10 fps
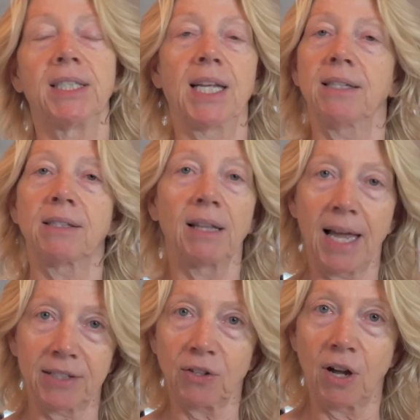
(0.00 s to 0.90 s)
tends to
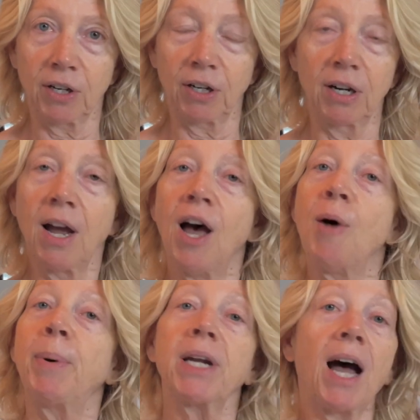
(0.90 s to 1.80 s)
last longer,
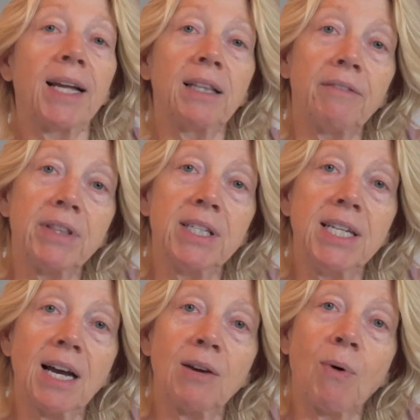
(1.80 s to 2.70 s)
but I love the
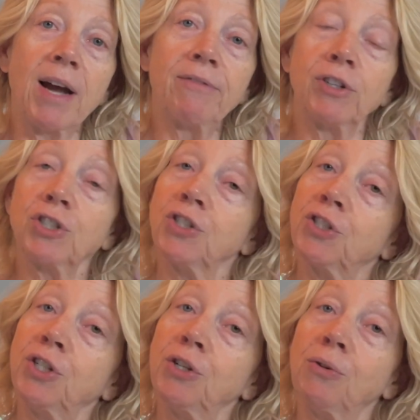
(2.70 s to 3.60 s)
DIY
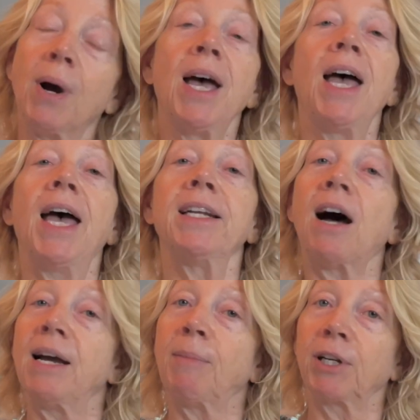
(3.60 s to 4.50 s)
versions too. And
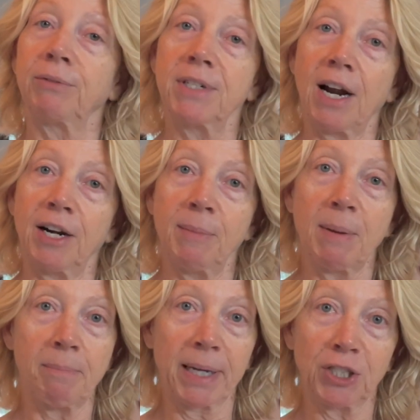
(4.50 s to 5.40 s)
I'm on a
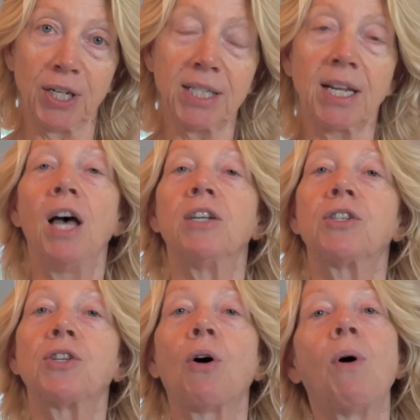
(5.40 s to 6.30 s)
retirement budget,
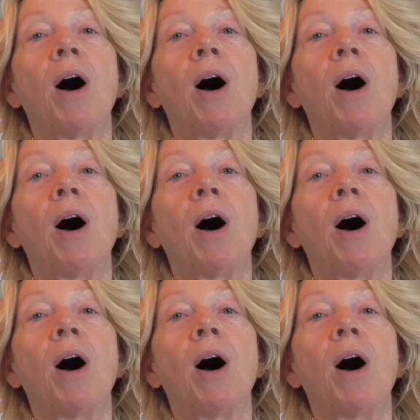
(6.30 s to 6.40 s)
so